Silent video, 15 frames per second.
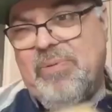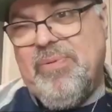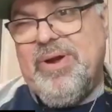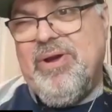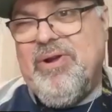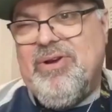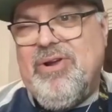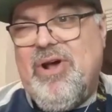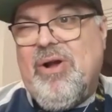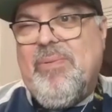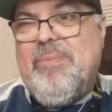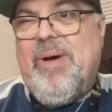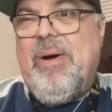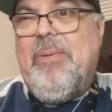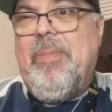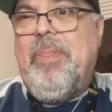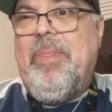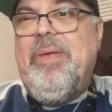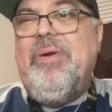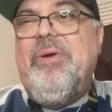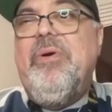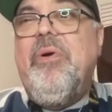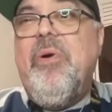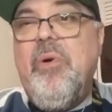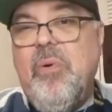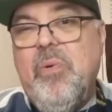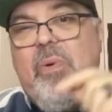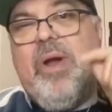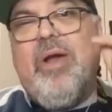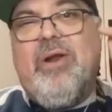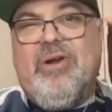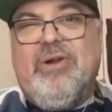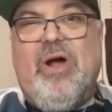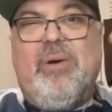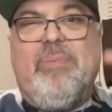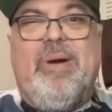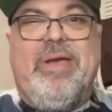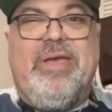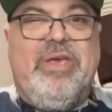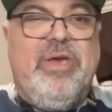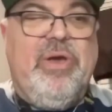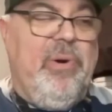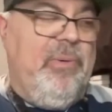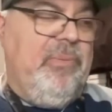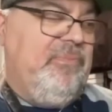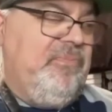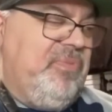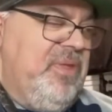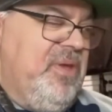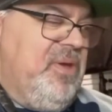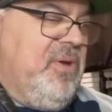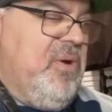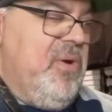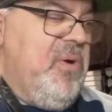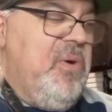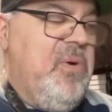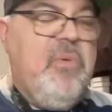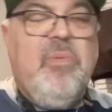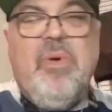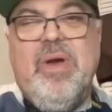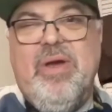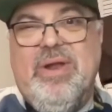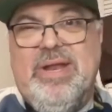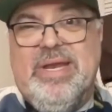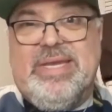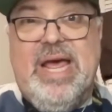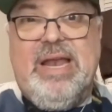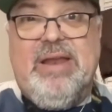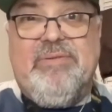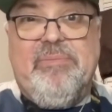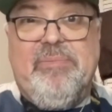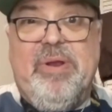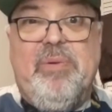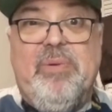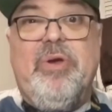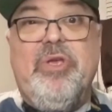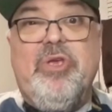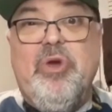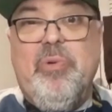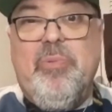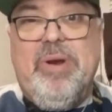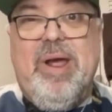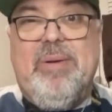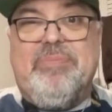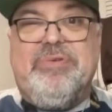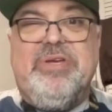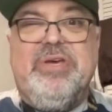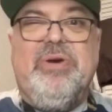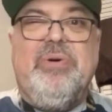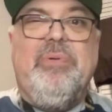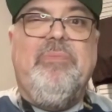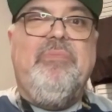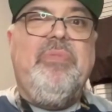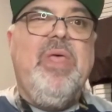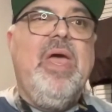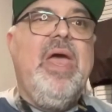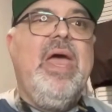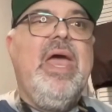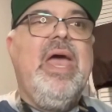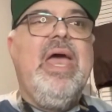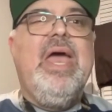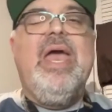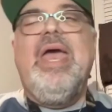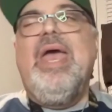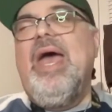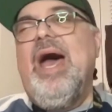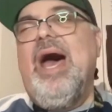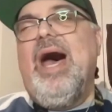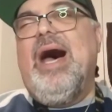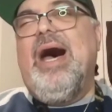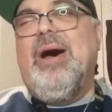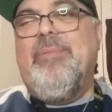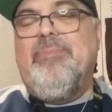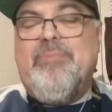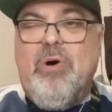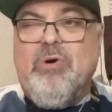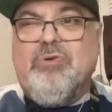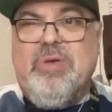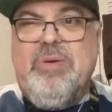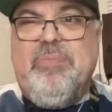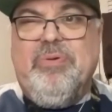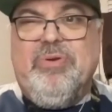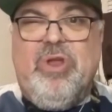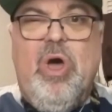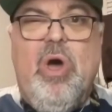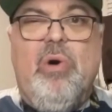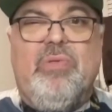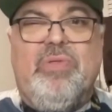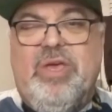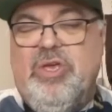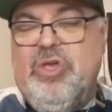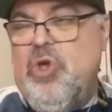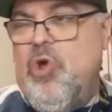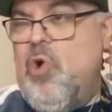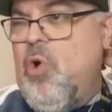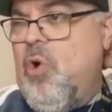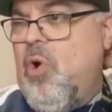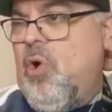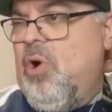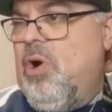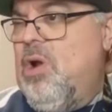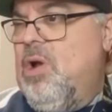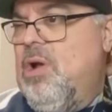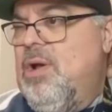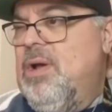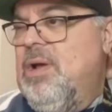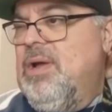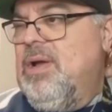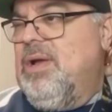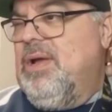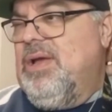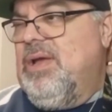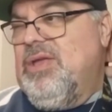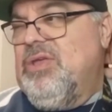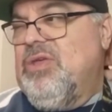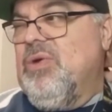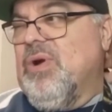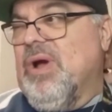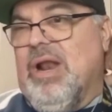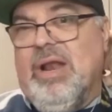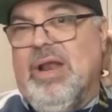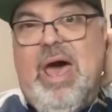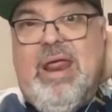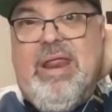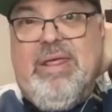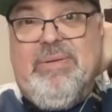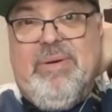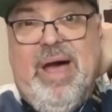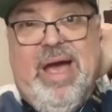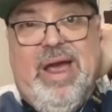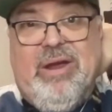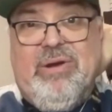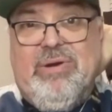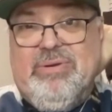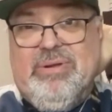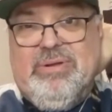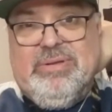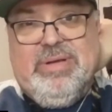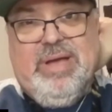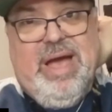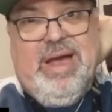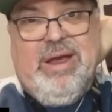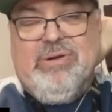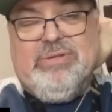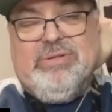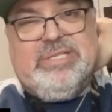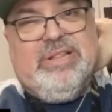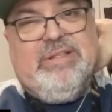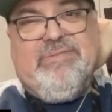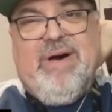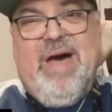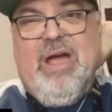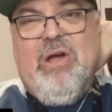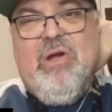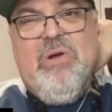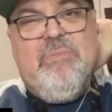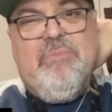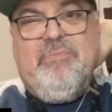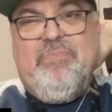we're here to talk about. We're here to talk about you. We're here to tell everybody what you've been up to. Most people know that you got a lot of irons in the fire.